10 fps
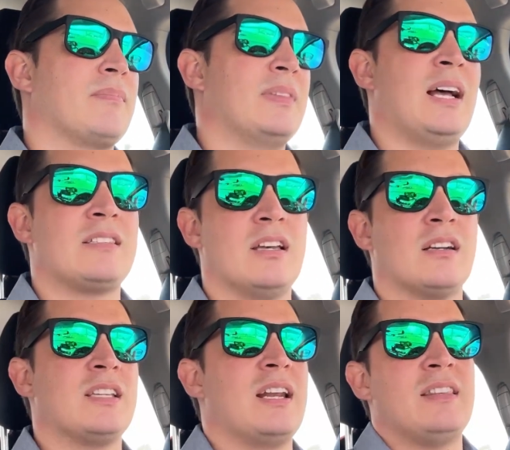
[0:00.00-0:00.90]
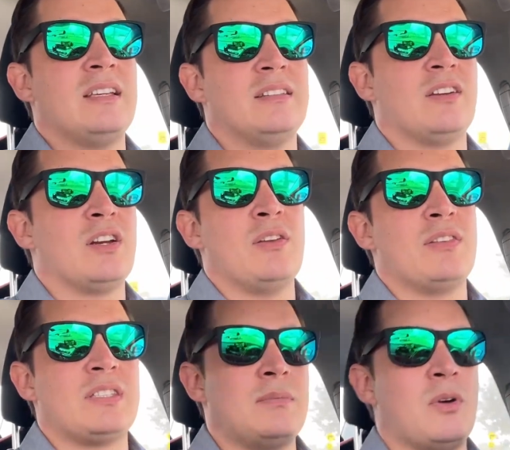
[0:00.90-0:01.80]
that sucks. And I think they're going to do
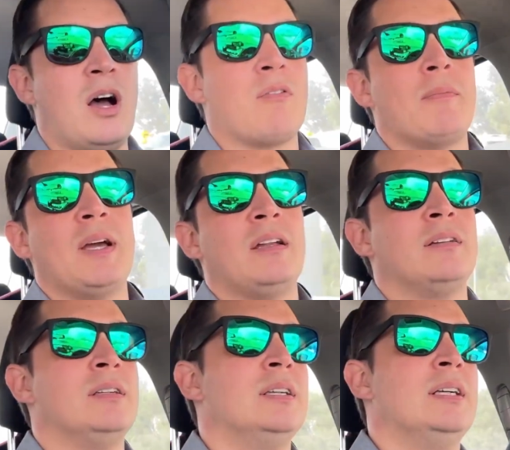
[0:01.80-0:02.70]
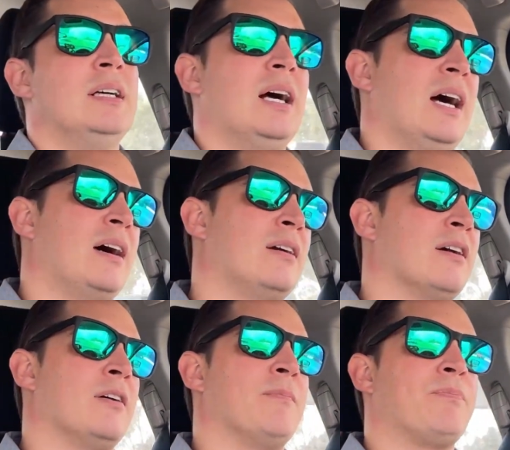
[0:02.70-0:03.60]
the same to Aquaman. I don't
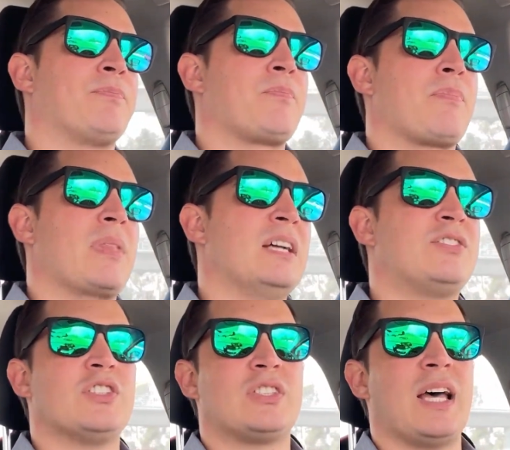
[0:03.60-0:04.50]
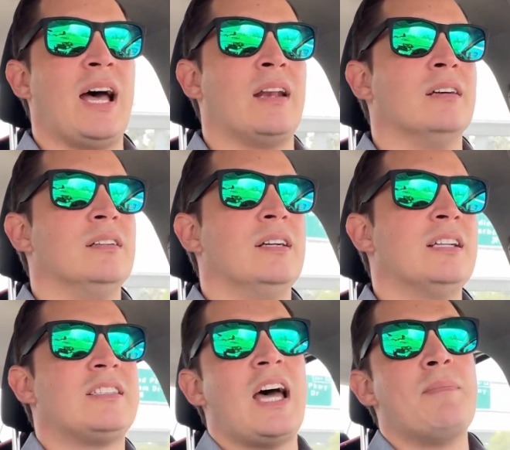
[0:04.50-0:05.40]
know. It's just sad.
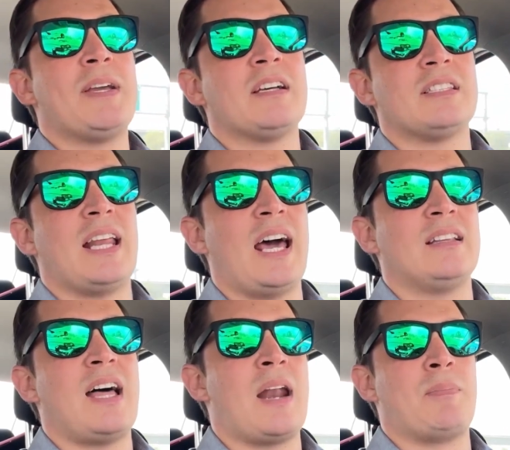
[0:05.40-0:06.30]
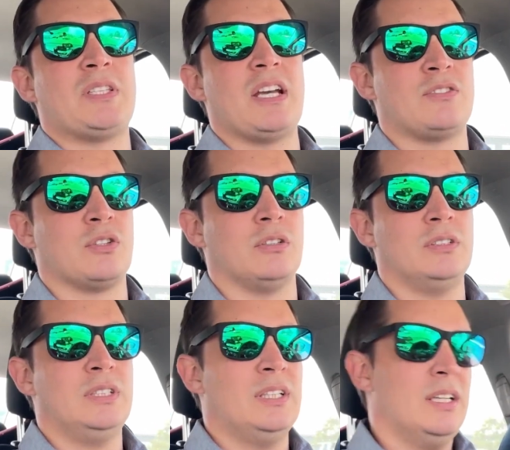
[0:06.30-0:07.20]
It's sad because it had a lot of potential.
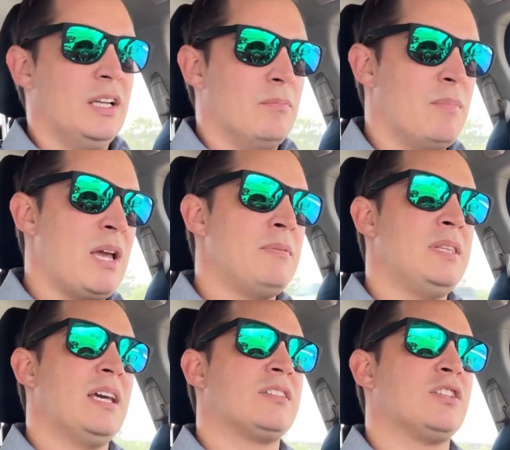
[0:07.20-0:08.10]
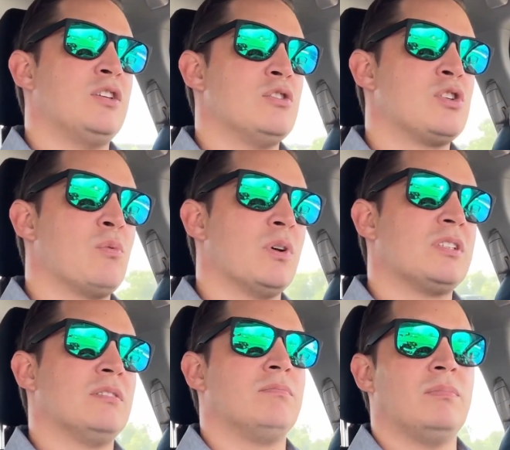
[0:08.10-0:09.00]
Maybe the execution
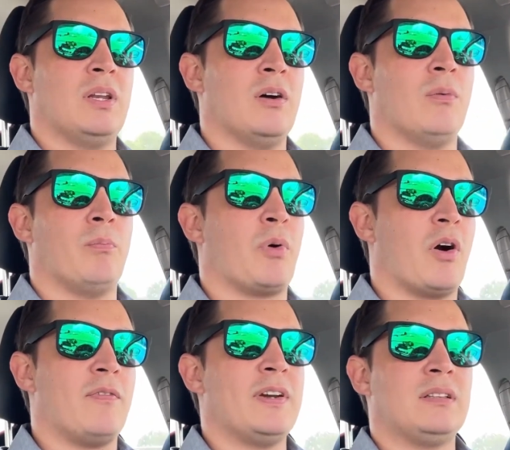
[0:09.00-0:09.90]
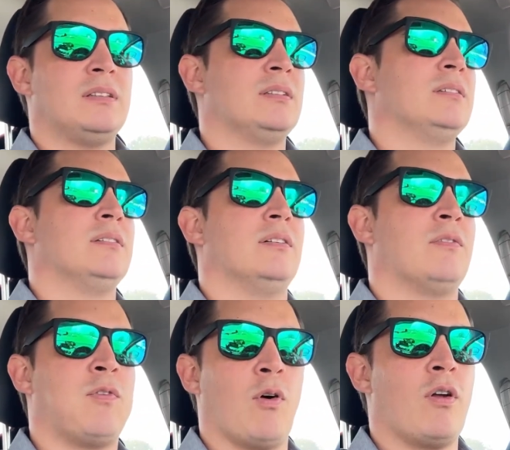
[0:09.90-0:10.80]
wasn't, perfect
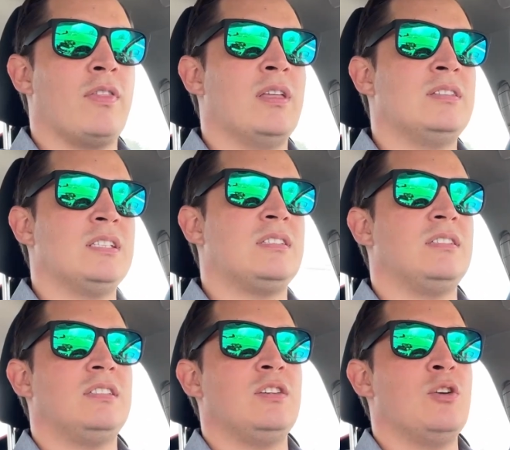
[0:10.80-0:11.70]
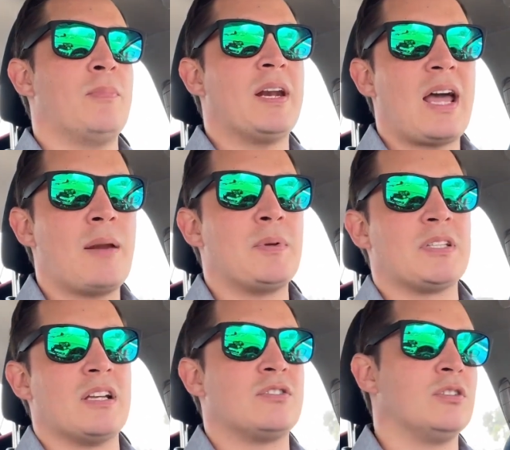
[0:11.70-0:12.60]
for the DCCU, but it had
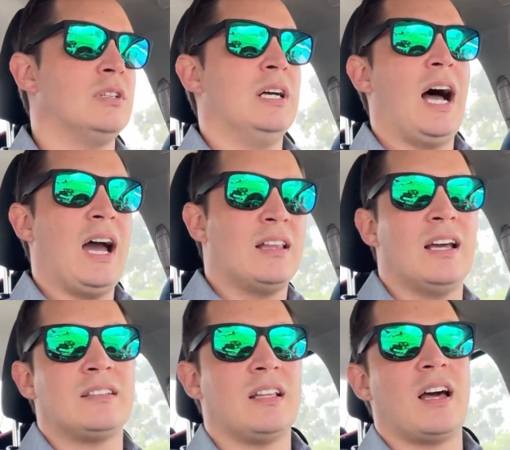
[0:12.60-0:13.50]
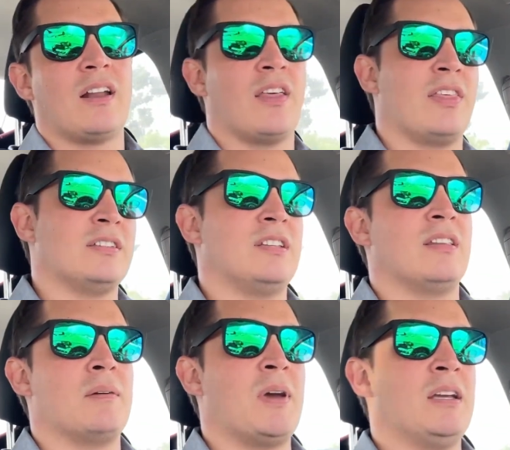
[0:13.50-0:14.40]
potential. I liked a lot of the things that
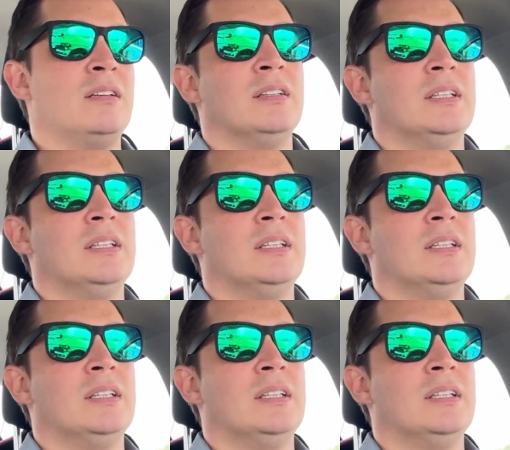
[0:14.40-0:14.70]
they made.